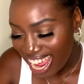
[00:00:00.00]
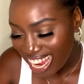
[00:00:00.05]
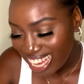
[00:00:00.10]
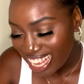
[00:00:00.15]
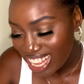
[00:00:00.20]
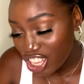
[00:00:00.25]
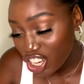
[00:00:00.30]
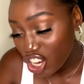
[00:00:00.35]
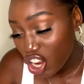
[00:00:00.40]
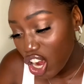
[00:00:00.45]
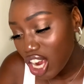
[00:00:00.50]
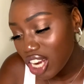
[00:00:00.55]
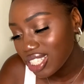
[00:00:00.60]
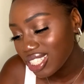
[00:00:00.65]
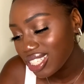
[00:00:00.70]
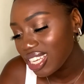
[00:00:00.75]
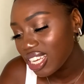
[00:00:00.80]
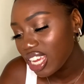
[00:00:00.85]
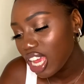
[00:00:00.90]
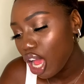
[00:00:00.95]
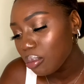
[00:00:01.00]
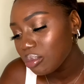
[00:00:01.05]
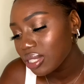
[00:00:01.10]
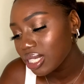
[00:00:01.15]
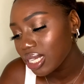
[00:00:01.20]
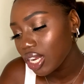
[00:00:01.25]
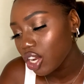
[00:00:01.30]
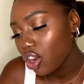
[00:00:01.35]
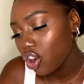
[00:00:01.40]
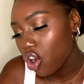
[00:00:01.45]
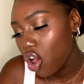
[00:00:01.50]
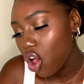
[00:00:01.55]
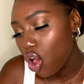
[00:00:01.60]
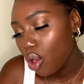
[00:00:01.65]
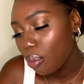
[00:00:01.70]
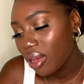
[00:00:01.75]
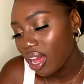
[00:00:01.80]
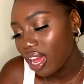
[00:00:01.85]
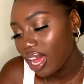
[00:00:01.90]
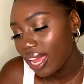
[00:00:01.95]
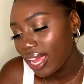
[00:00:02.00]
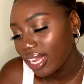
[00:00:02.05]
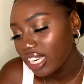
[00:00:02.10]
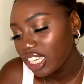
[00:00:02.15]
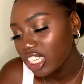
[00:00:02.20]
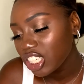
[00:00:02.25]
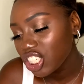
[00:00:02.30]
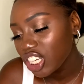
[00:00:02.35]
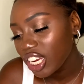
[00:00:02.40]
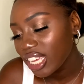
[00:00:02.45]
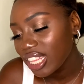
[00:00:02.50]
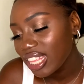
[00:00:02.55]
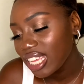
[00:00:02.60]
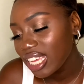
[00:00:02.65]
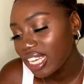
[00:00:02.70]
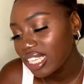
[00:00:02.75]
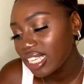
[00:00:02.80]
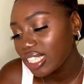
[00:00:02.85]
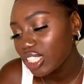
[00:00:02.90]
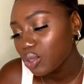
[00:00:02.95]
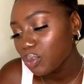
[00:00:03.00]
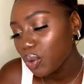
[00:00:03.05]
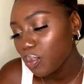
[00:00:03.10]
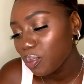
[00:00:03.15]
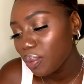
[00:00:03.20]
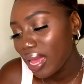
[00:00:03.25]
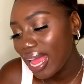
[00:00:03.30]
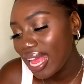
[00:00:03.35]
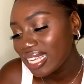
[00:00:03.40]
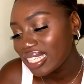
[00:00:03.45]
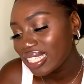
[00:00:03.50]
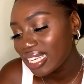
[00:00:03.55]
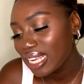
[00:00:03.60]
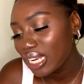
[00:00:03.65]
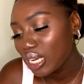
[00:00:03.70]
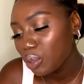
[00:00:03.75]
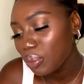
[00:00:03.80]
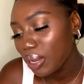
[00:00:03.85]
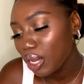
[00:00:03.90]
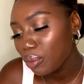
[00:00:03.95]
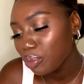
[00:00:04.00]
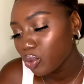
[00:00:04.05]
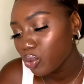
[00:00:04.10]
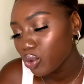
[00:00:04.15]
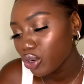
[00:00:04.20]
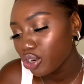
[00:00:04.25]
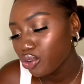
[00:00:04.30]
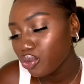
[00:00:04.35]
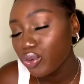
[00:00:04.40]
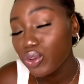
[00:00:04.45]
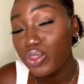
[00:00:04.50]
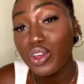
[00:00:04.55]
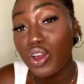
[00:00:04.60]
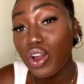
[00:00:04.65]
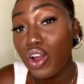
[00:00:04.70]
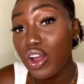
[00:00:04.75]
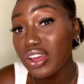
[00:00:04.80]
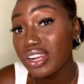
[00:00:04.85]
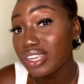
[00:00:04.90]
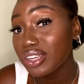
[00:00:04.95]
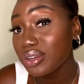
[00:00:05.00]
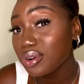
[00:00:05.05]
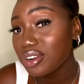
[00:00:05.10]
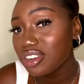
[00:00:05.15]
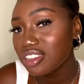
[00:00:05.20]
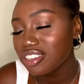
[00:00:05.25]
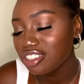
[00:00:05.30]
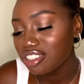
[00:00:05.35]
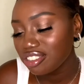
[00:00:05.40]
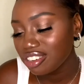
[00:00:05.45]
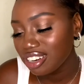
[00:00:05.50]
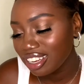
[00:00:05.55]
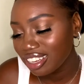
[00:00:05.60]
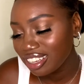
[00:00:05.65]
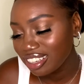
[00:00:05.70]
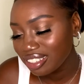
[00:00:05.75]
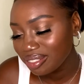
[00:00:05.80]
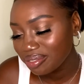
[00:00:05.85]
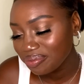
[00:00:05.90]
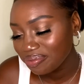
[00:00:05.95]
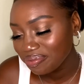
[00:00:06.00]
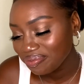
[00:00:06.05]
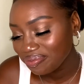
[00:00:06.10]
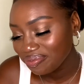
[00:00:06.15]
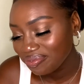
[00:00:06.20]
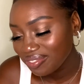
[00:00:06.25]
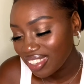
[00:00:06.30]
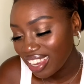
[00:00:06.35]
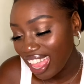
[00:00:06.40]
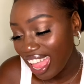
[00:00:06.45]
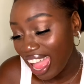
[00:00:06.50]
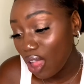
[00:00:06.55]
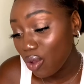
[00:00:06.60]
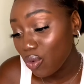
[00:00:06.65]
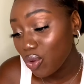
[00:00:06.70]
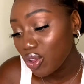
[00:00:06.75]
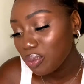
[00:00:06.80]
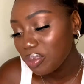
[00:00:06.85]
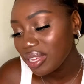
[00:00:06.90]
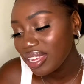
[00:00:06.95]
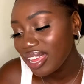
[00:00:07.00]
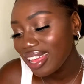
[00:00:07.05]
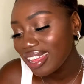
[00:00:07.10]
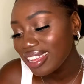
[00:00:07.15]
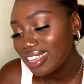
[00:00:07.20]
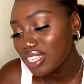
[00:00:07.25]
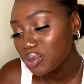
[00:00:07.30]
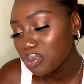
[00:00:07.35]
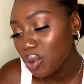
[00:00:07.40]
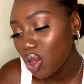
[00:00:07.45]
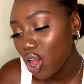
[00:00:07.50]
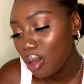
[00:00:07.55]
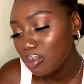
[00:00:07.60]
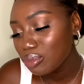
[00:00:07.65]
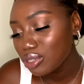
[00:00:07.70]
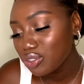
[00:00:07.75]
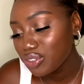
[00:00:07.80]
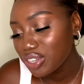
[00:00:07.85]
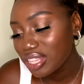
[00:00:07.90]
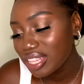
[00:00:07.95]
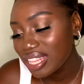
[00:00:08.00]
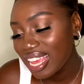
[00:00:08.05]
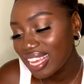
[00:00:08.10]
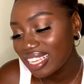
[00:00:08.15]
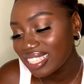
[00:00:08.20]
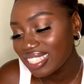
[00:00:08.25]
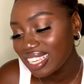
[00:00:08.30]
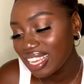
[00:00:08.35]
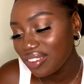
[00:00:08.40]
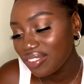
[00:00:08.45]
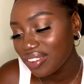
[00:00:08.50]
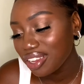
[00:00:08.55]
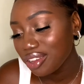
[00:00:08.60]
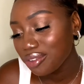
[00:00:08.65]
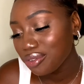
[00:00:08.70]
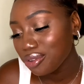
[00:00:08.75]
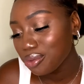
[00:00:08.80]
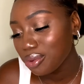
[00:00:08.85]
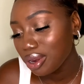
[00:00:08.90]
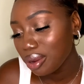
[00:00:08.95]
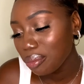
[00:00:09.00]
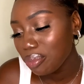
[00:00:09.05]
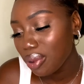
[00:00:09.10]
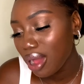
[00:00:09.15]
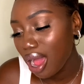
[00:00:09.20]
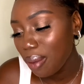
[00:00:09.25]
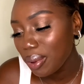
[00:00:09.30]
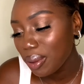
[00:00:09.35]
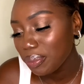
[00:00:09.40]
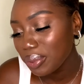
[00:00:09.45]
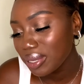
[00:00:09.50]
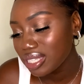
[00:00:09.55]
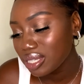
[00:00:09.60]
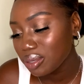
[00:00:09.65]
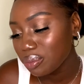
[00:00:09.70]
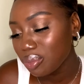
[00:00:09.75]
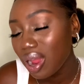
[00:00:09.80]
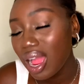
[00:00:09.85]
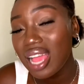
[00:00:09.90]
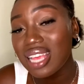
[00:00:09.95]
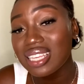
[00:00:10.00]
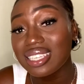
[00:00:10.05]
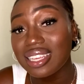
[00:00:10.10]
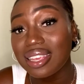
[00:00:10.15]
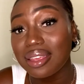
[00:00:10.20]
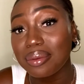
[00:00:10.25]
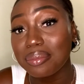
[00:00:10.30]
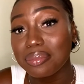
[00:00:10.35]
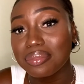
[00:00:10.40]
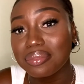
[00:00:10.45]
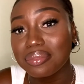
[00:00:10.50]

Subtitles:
The cars he comes in are all mine. Check the accessible pass and any paperwork for the Audi or the truck. I will be at his mom's for Thanksgiving if you want to pop up and surprise him.